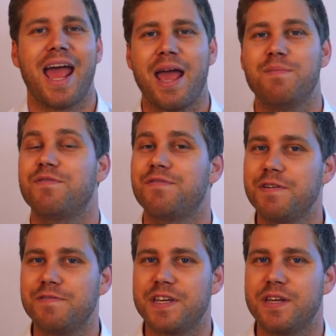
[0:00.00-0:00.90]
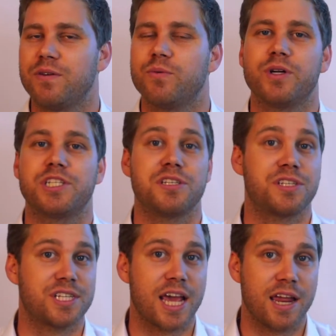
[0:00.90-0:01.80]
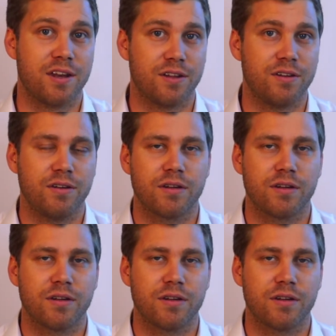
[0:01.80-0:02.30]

M50, which is standard,